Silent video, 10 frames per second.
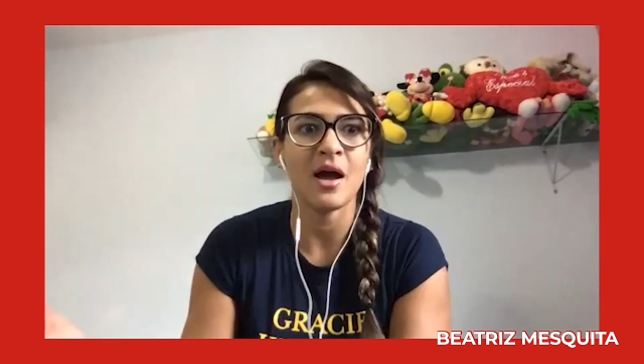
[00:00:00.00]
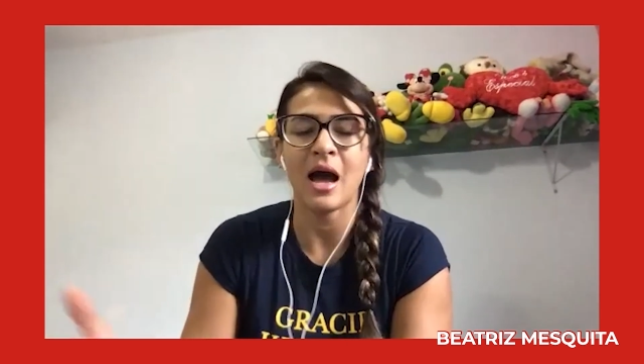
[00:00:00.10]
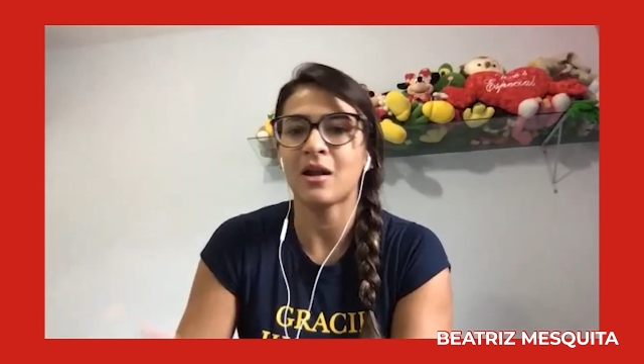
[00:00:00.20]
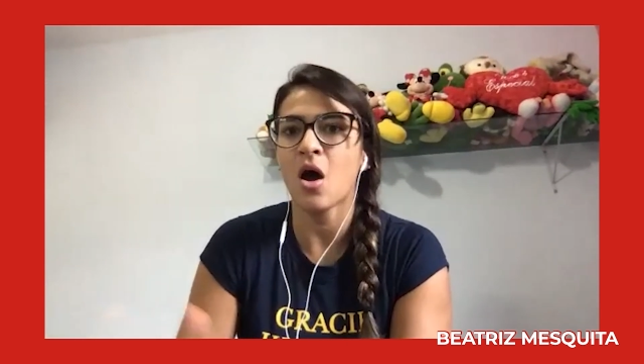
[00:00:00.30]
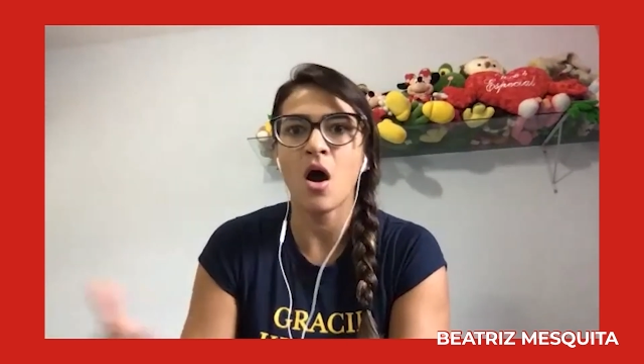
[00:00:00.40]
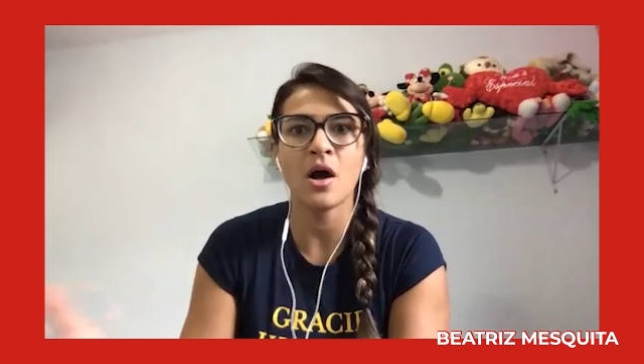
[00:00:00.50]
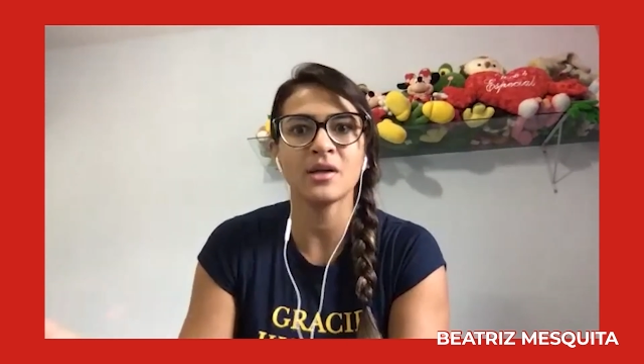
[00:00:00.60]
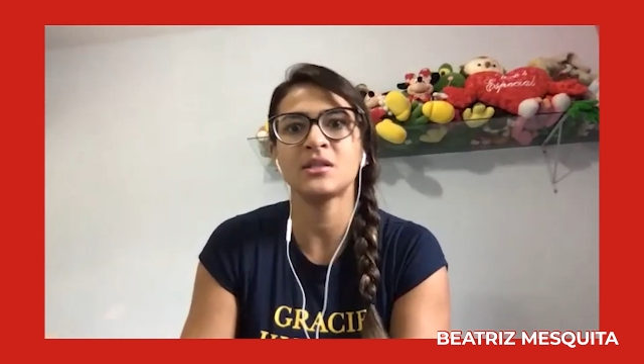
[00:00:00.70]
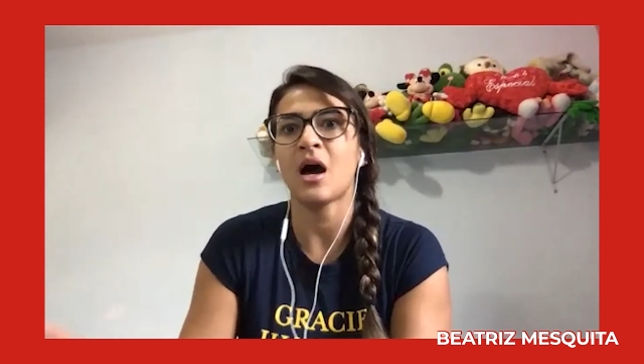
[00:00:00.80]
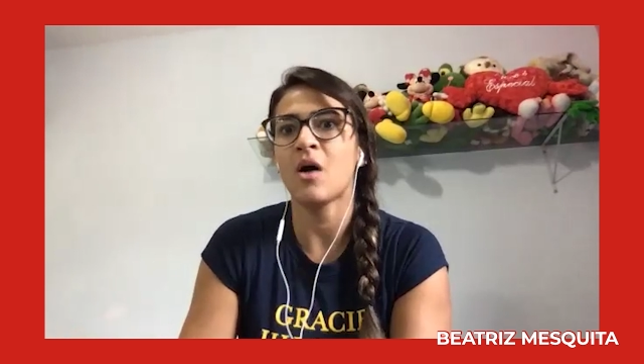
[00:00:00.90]
a
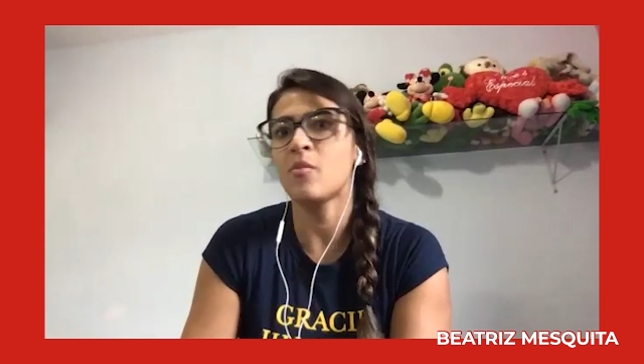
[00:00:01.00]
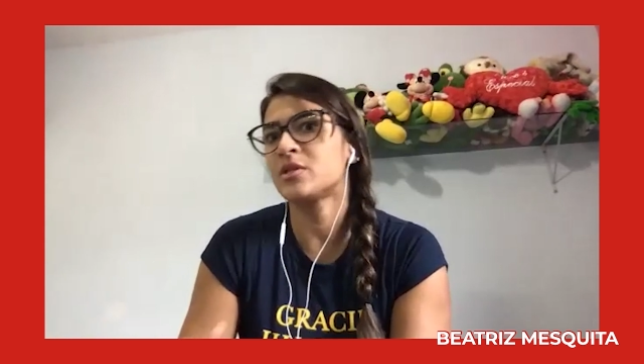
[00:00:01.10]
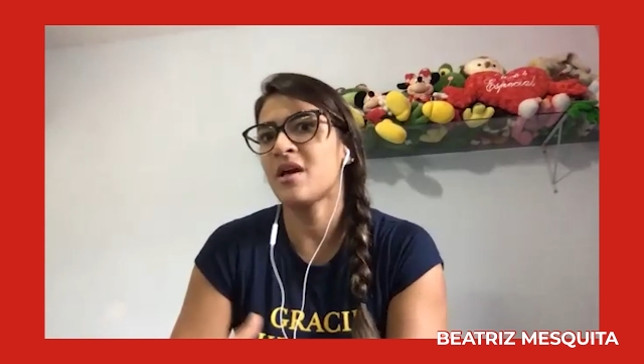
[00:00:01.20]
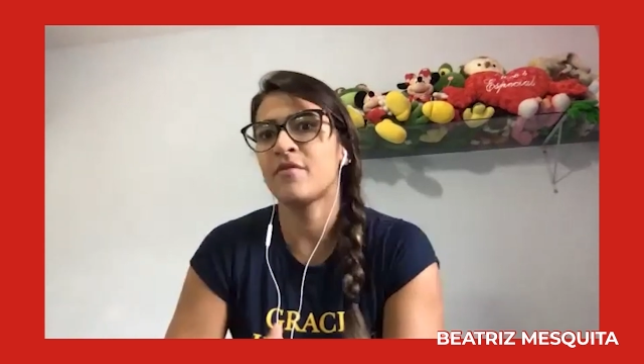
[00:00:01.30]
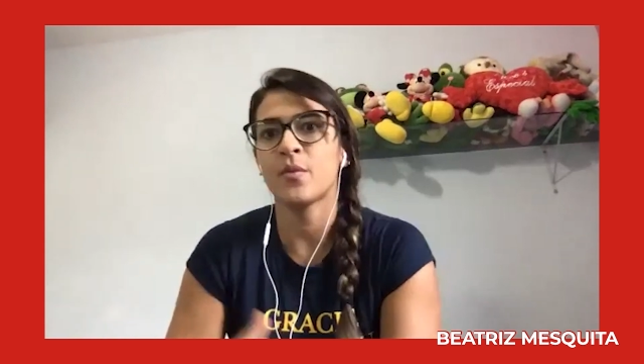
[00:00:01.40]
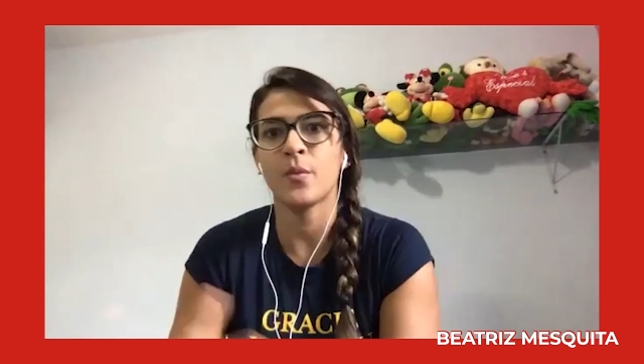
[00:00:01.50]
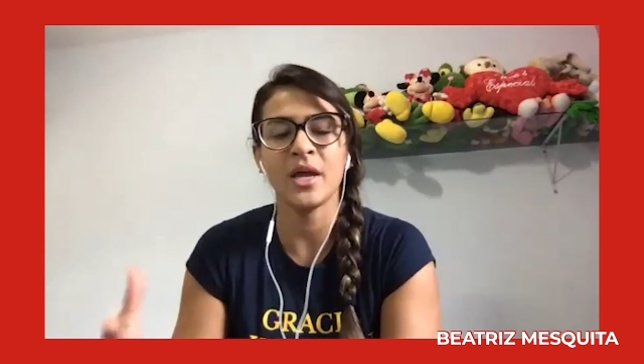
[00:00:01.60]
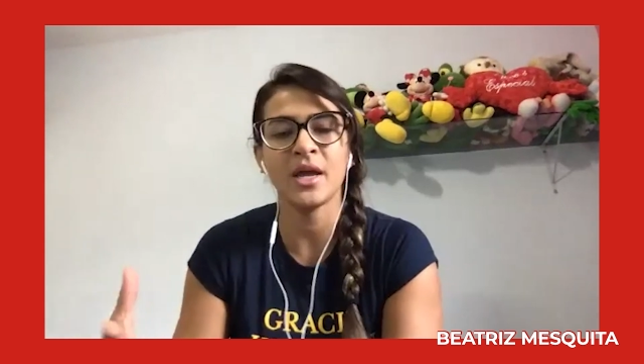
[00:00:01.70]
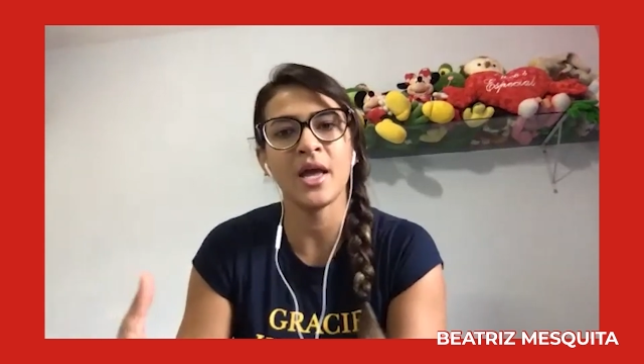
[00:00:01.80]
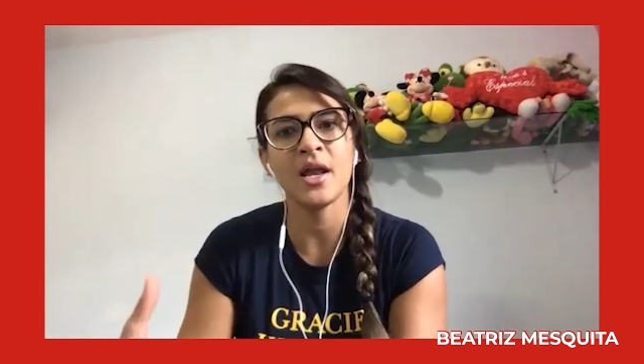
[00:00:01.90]
lot, almost every
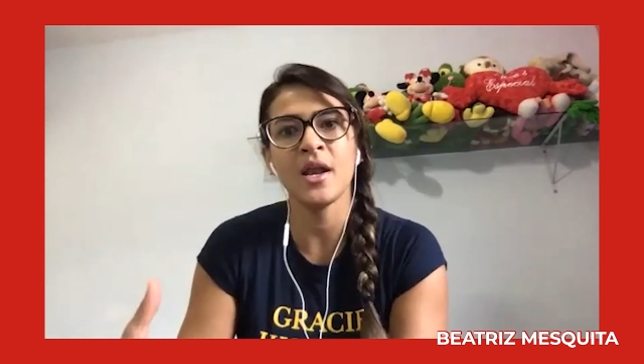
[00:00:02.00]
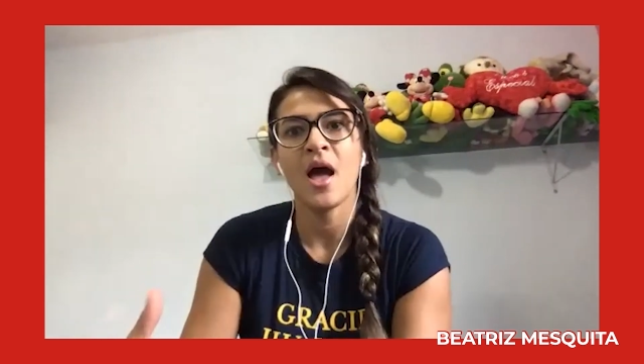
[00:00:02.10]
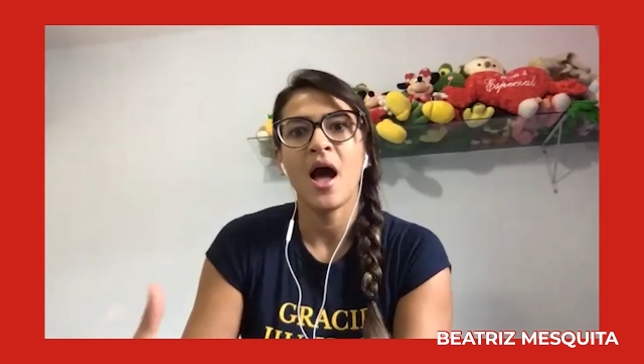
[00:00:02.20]
weekend.